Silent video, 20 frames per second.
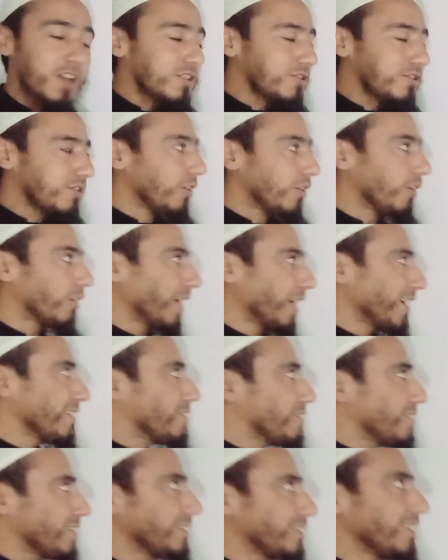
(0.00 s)
So,
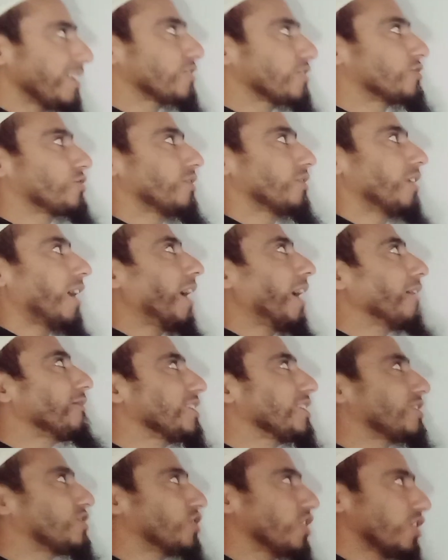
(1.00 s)
in this lecture, I
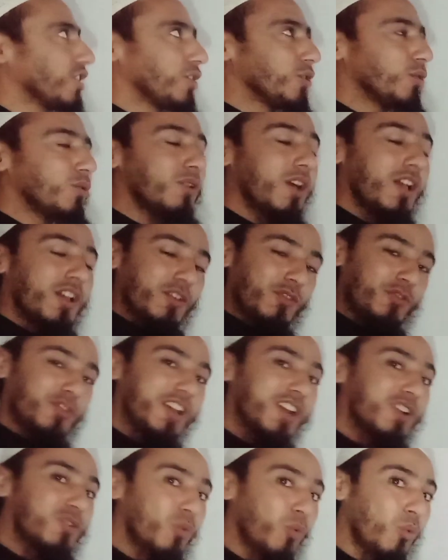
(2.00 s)
will tell you
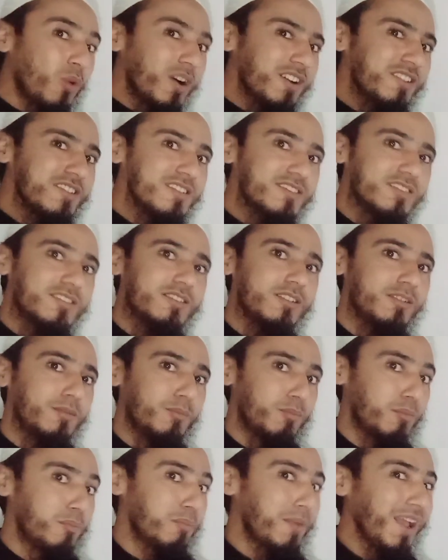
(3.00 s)
that what is the
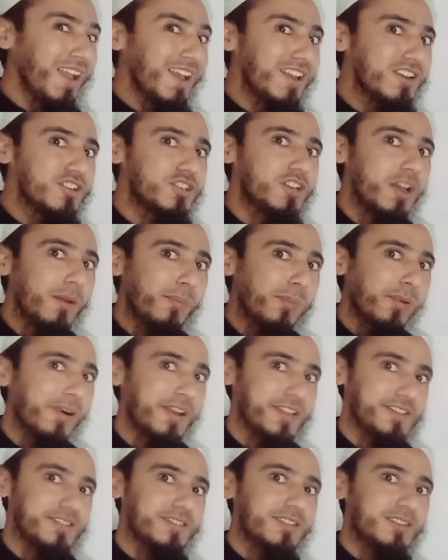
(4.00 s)
main
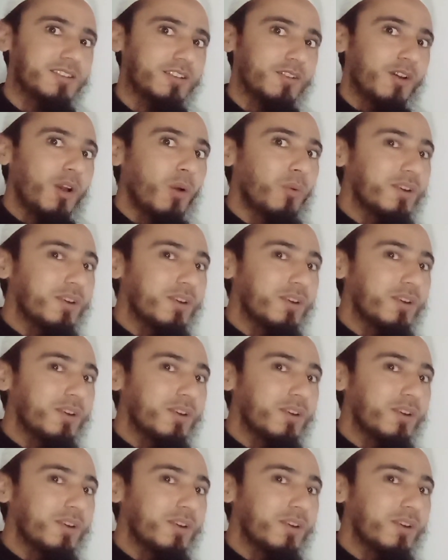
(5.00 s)
difference,